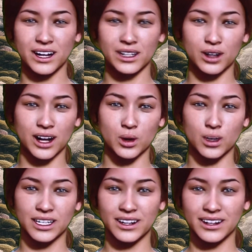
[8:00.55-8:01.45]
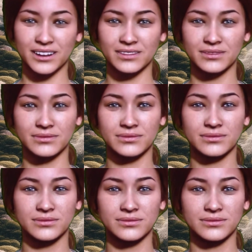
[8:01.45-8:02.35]
and tranquility.
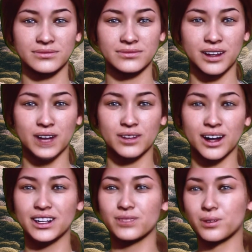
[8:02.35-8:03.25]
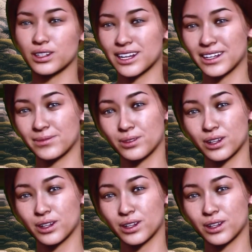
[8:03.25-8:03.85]
Arrange books and